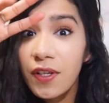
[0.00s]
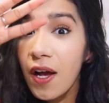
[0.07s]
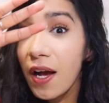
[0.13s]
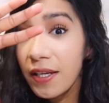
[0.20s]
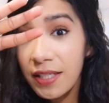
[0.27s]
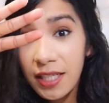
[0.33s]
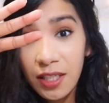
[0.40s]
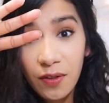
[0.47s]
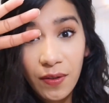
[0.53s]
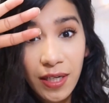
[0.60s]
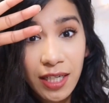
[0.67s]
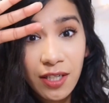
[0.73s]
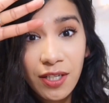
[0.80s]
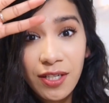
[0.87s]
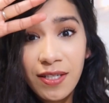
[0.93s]
content
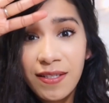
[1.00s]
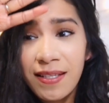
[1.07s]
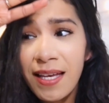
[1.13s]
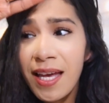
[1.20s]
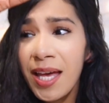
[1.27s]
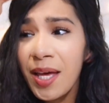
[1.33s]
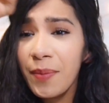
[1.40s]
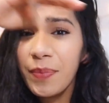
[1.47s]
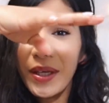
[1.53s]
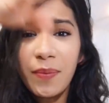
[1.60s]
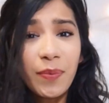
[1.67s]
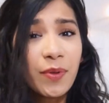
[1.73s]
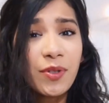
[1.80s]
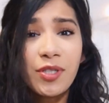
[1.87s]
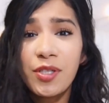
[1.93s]
creators,
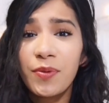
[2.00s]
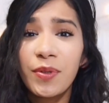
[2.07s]
people who just